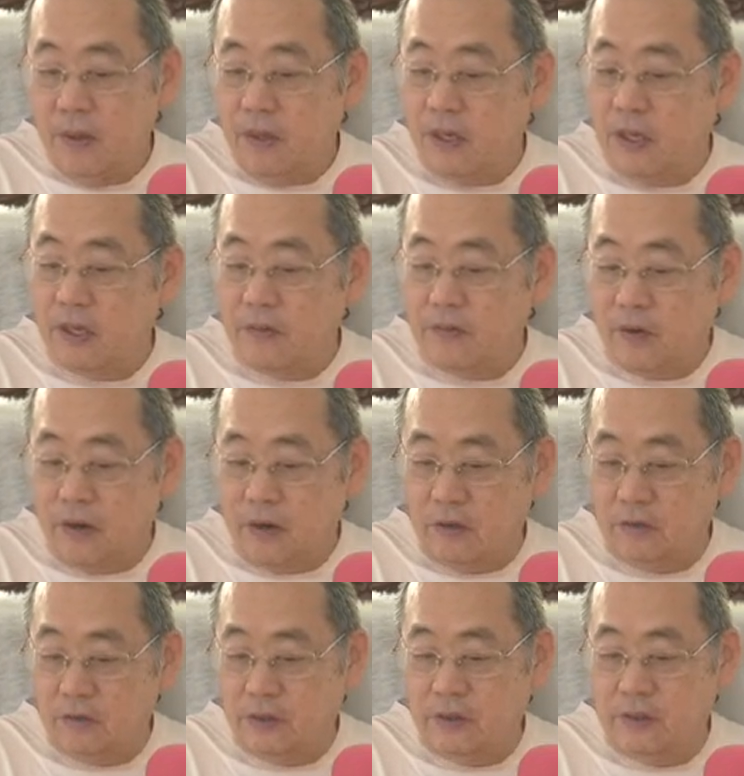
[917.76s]
it
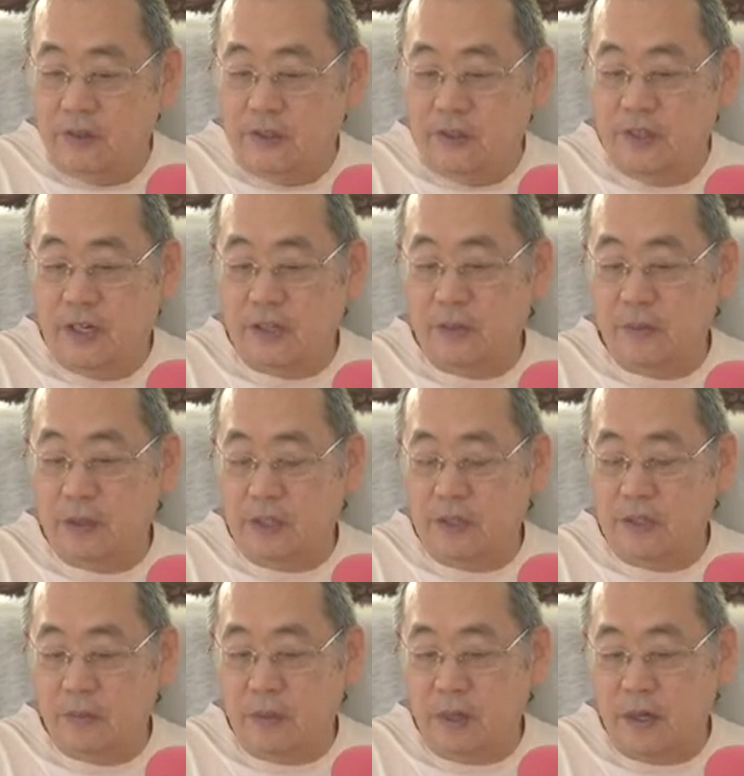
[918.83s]
involves not the
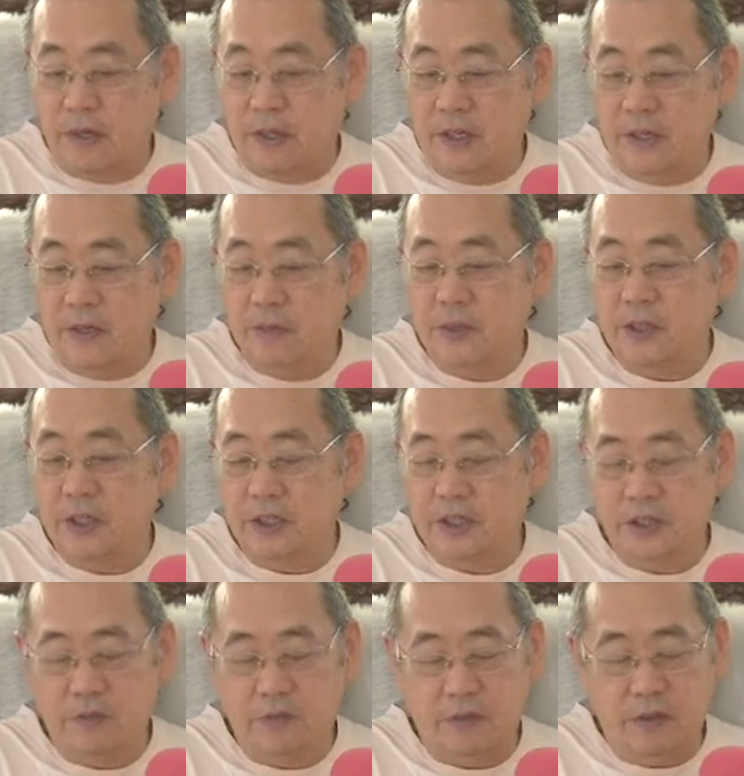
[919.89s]
material body, but the
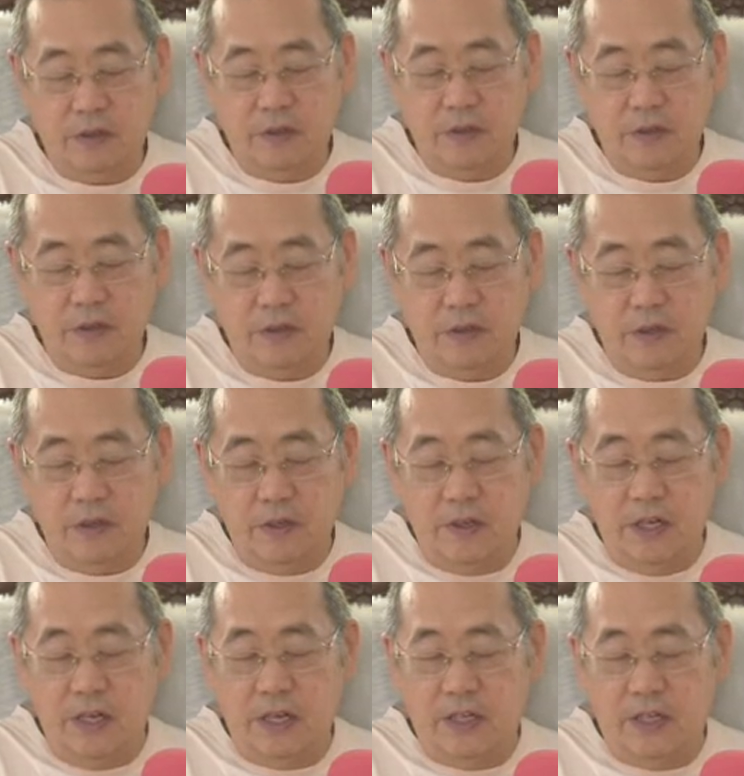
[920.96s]
jiva,
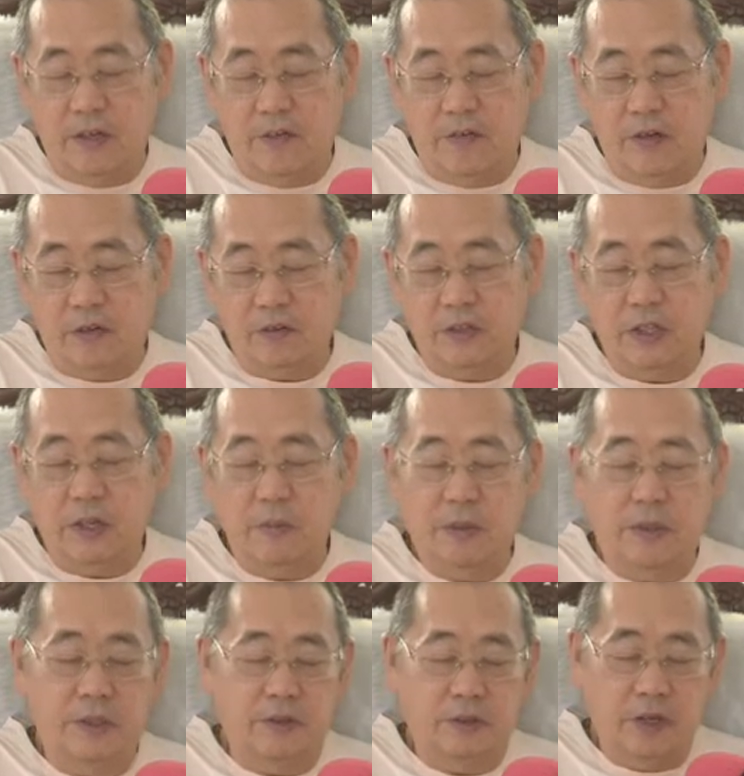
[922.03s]
and it involves not
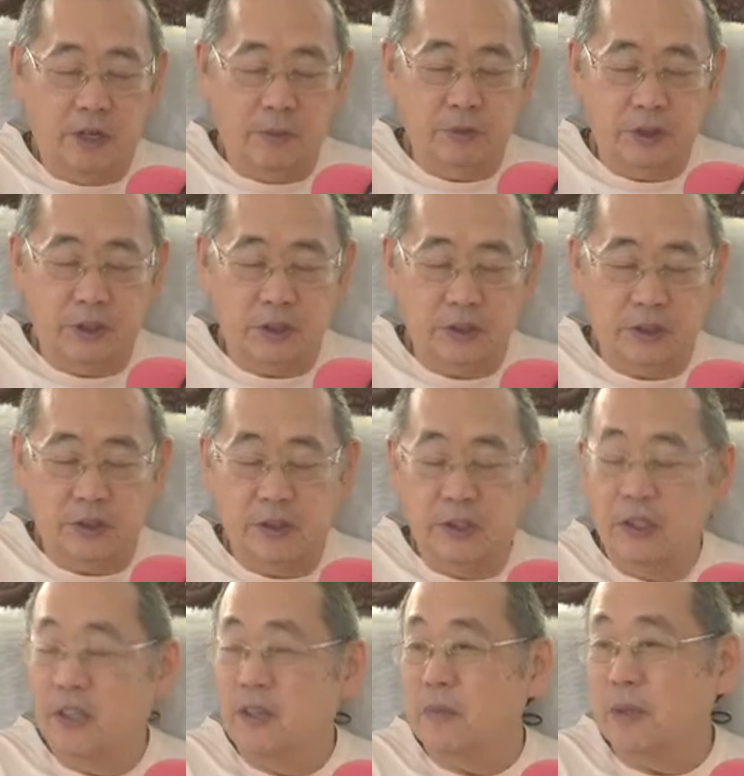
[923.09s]
material objects,
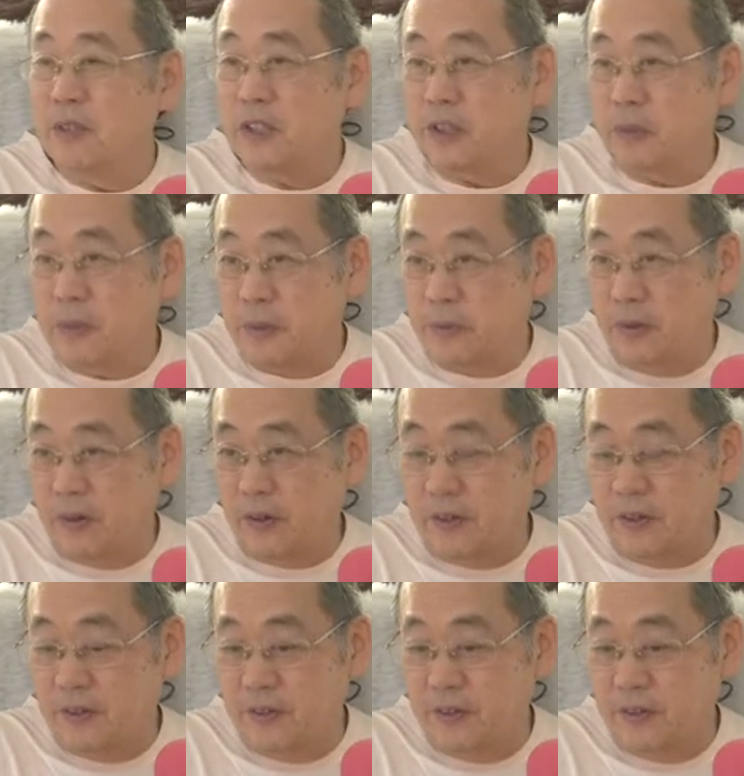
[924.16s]
but the Supreme Lord.